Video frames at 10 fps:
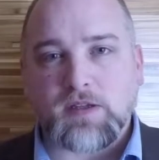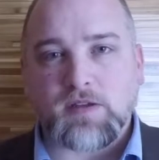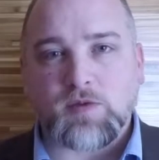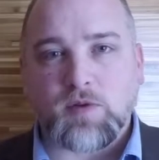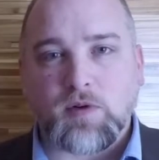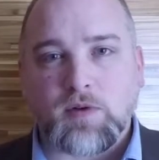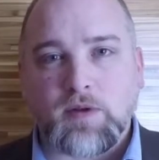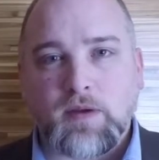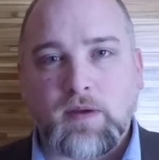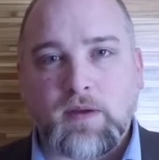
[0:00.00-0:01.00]
in this world.
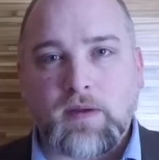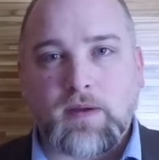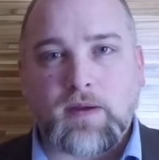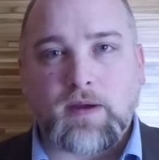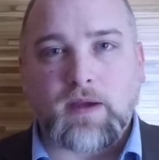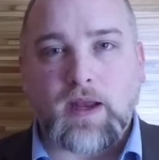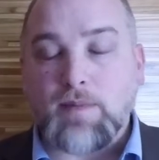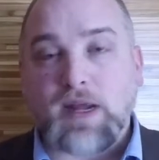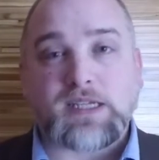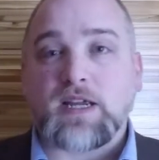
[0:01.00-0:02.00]
And
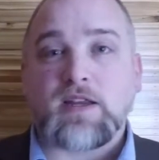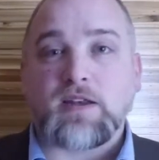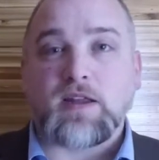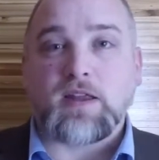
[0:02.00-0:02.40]
I'm not saying